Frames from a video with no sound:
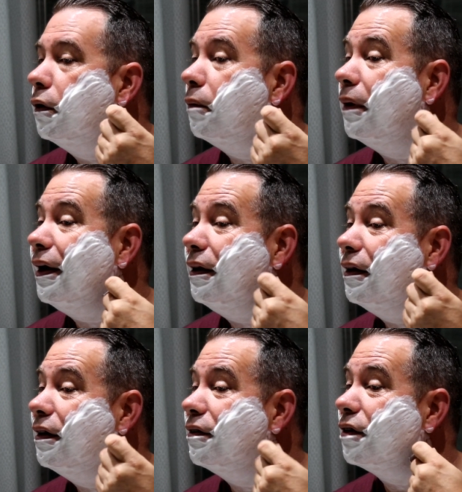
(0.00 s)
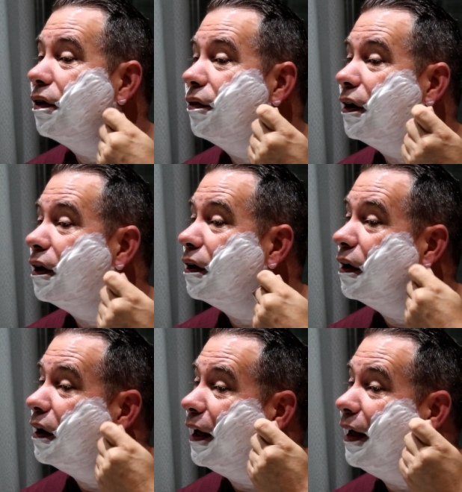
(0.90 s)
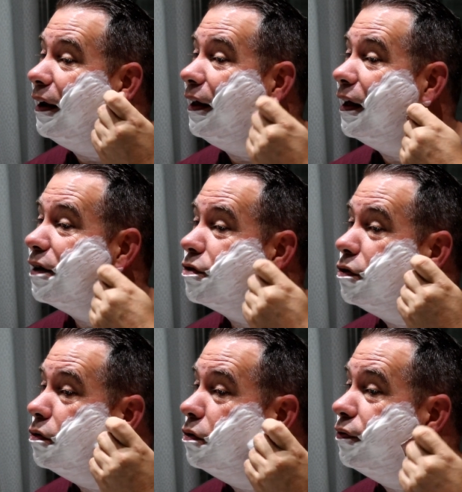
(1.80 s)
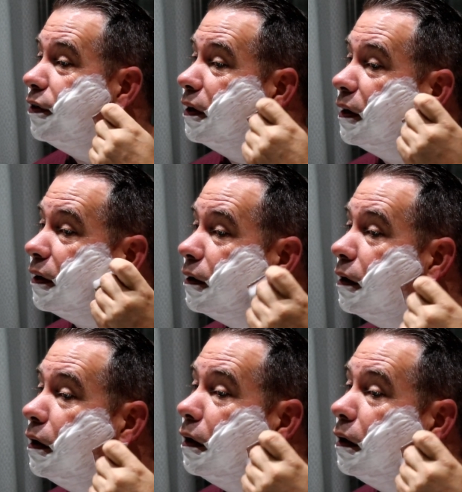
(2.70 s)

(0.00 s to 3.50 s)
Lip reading: The blade is out there, and yes, you do feel it.